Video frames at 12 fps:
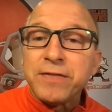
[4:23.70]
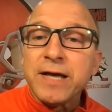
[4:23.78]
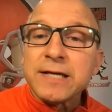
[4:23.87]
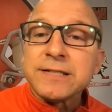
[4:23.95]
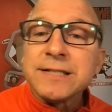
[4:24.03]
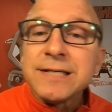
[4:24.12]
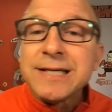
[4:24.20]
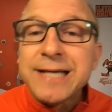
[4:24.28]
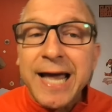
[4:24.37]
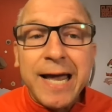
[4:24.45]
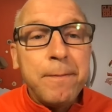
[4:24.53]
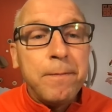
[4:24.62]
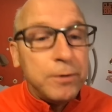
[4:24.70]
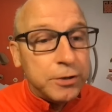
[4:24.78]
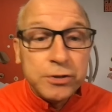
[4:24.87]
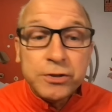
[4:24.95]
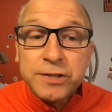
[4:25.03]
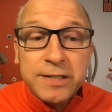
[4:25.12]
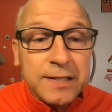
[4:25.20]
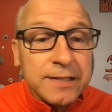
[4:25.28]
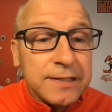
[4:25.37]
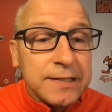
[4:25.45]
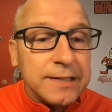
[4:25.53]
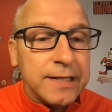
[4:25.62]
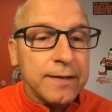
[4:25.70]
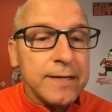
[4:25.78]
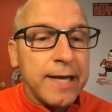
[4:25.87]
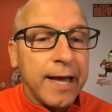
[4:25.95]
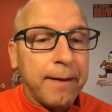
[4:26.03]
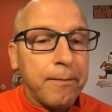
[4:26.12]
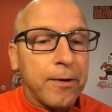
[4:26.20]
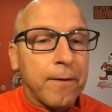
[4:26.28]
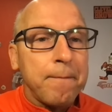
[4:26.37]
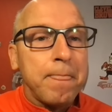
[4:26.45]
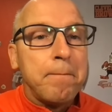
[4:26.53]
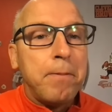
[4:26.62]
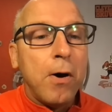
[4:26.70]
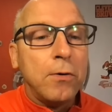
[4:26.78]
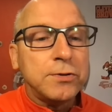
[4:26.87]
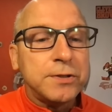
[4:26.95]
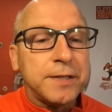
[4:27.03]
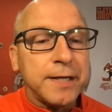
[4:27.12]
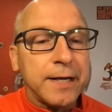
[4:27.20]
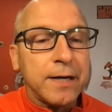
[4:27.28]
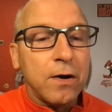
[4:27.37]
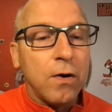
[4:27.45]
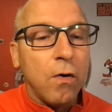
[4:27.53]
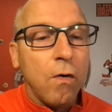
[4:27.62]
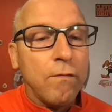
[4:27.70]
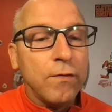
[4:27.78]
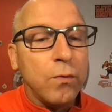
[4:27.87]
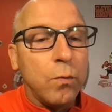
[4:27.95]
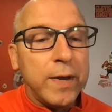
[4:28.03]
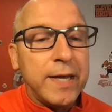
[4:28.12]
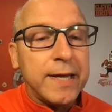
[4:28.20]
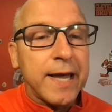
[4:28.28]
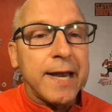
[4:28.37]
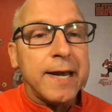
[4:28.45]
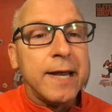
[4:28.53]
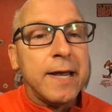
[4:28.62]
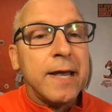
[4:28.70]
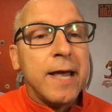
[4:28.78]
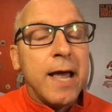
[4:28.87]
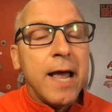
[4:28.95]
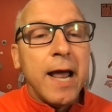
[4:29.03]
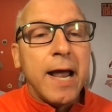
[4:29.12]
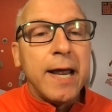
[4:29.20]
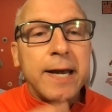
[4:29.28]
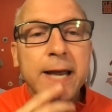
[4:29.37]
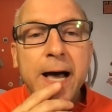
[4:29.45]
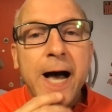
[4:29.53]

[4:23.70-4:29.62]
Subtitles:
this? Gabe, did you see this? Dillon Gabriel posting over the weekend and